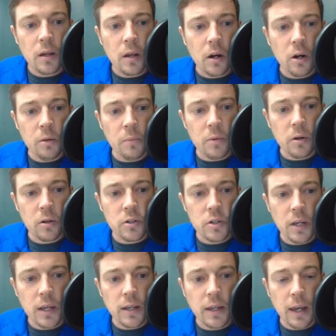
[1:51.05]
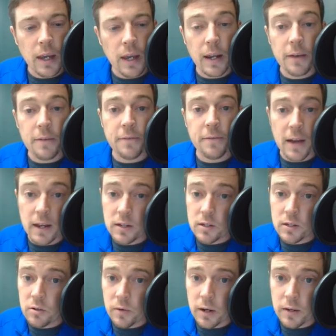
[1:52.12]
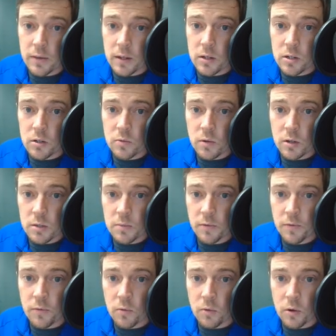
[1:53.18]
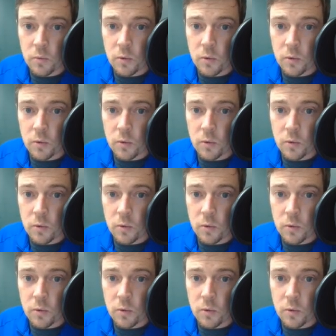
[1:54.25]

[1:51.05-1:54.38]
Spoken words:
her milkshake at a faster rate than she was before.